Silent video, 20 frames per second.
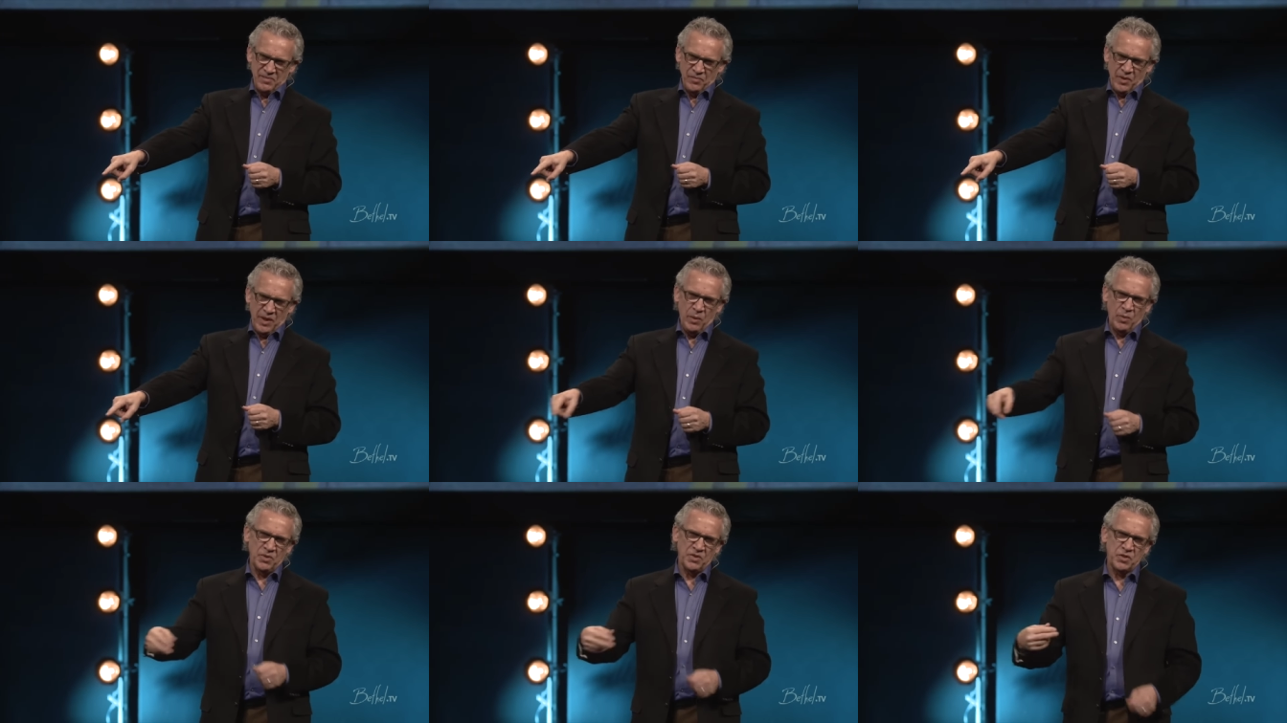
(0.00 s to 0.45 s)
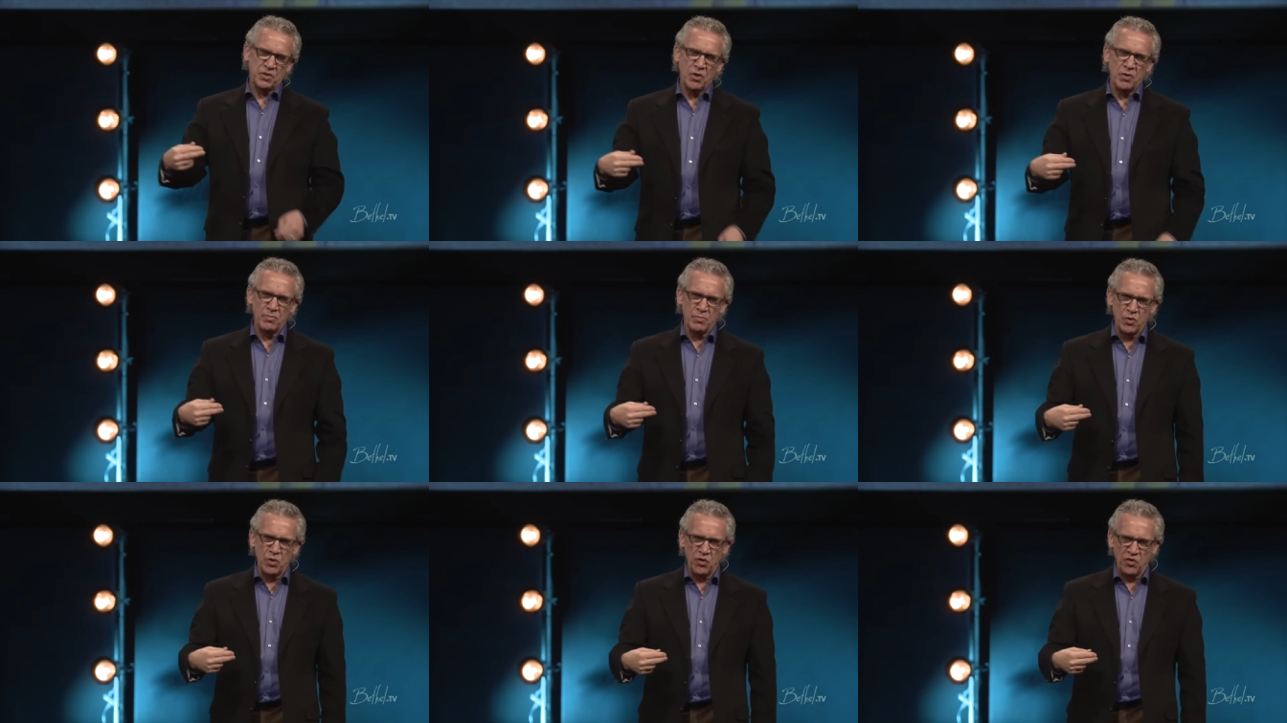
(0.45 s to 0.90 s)
It was so
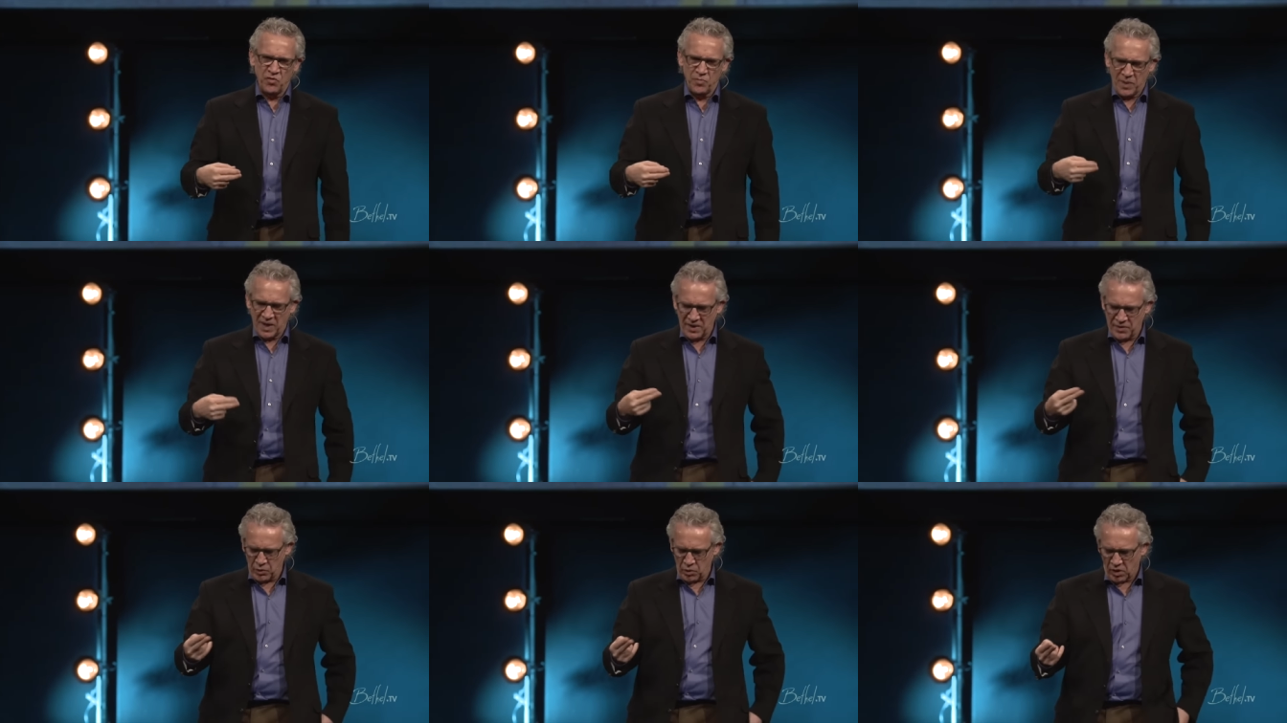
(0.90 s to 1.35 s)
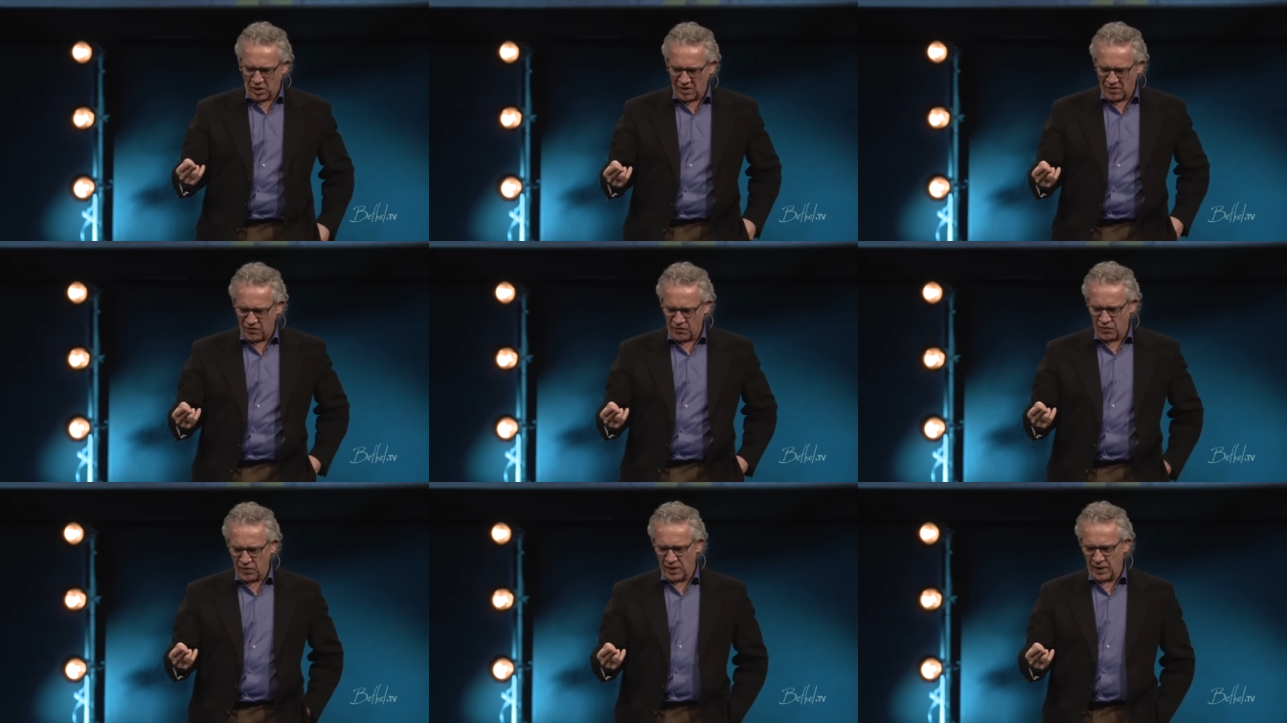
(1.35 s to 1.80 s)
moved by the
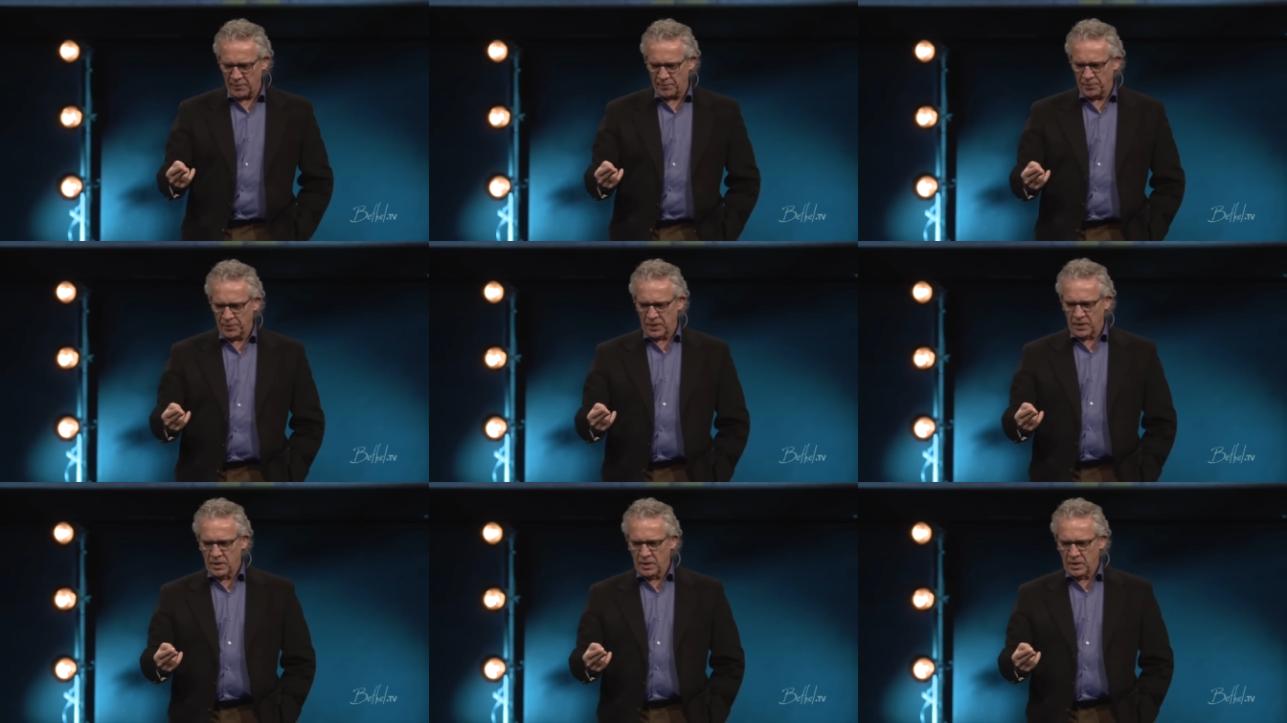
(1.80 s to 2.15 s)
offering